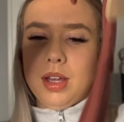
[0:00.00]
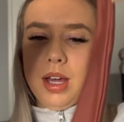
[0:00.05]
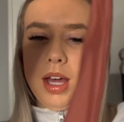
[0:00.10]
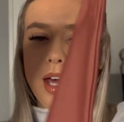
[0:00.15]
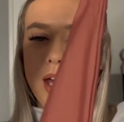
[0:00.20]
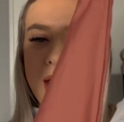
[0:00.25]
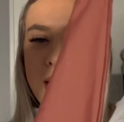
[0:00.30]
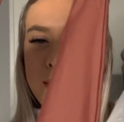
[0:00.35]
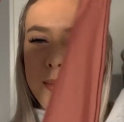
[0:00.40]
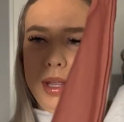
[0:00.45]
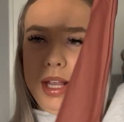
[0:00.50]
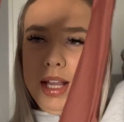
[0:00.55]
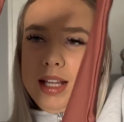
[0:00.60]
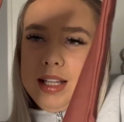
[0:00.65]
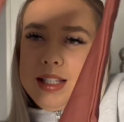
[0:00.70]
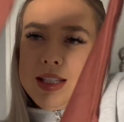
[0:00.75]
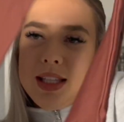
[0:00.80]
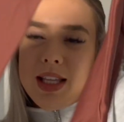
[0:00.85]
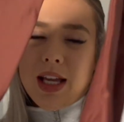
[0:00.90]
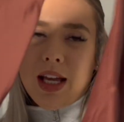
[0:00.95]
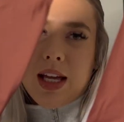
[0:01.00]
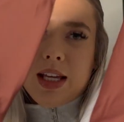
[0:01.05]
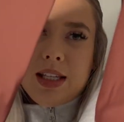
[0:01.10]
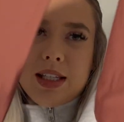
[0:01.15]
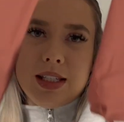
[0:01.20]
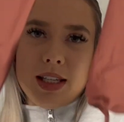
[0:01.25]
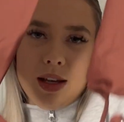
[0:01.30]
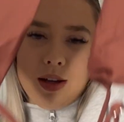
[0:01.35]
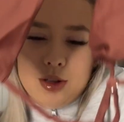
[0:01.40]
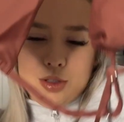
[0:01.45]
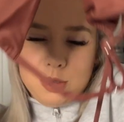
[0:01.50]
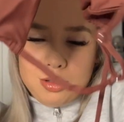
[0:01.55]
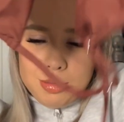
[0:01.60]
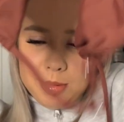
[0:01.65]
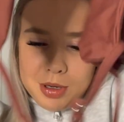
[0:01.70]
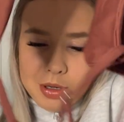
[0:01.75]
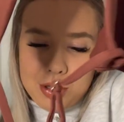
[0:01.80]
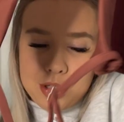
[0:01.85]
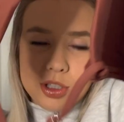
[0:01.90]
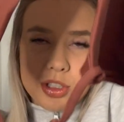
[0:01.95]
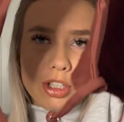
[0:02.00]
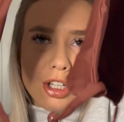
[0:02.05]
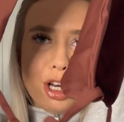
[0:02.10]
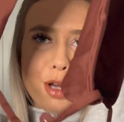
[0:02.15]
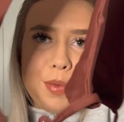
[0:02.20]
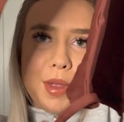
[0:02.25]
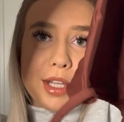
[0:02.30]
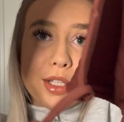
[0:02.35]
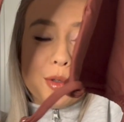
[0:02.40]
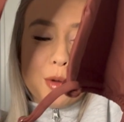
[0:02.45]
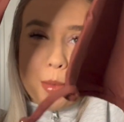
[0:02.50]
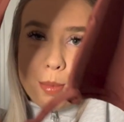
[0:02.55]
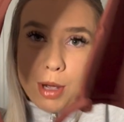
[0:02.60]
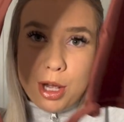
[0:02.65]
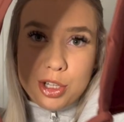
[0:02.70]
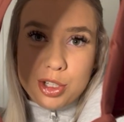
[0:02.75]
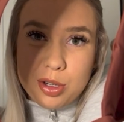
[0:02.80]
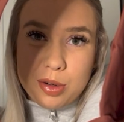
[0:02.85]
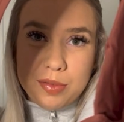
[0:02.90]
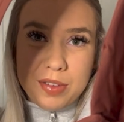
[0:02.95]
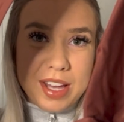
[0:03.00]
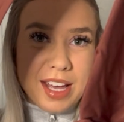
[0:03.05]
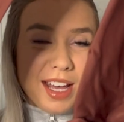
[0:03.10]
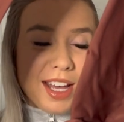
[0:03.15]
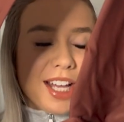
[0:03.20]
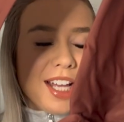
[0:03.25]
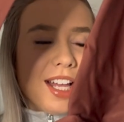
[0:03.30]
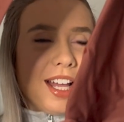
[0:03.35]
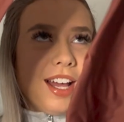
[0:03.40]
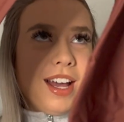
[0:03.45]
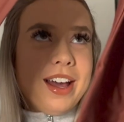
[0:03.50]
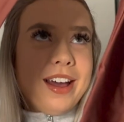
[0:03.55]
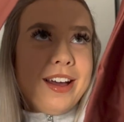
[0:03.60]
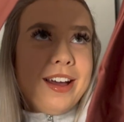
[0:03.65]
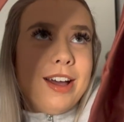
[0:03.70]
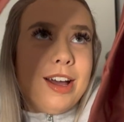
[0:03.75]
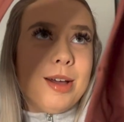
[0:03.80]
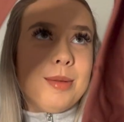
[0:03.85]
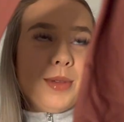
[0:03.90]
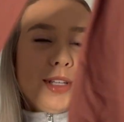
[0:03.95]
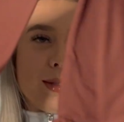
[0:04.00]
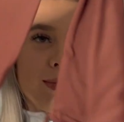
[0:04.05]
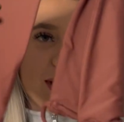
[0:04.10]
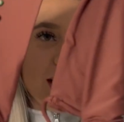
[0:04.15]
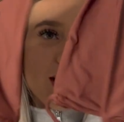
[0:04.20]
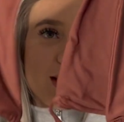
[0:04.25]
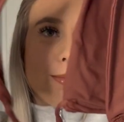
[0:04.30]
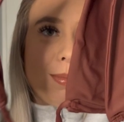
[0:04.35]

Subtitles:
It's this swimming costume. There's not much of it. It's meant to